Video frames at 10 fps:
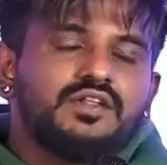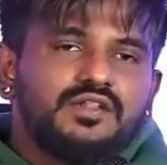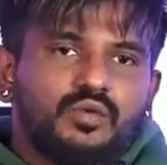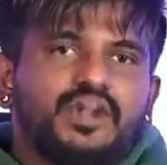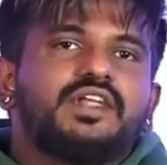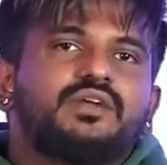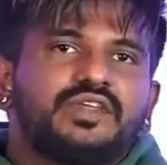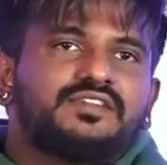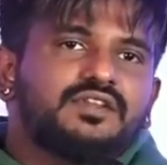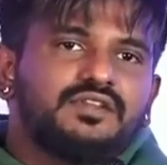The only
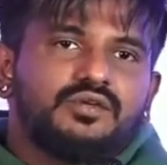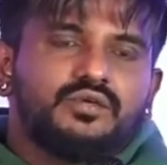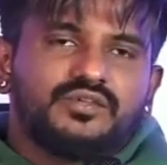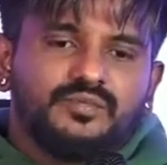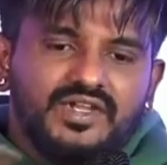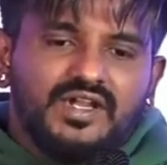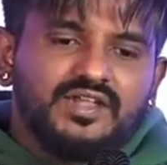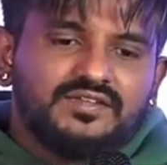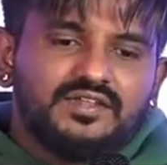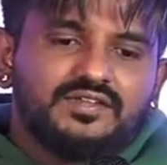question that was being
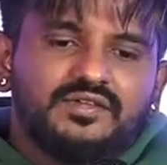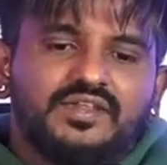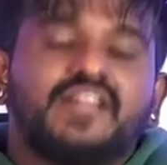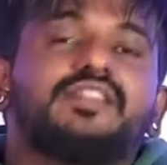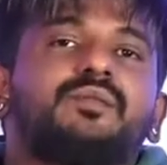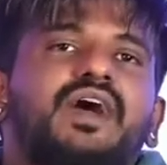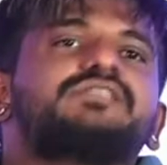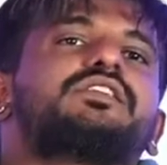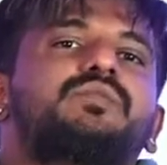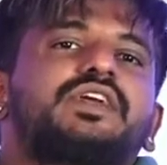asked is, can the
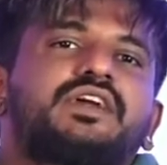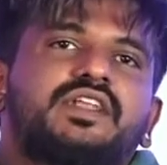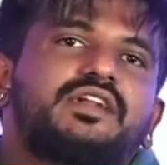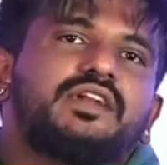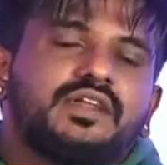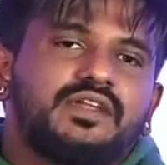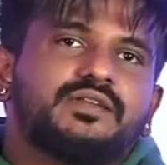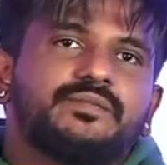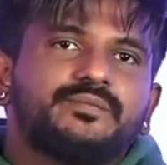magic be created again?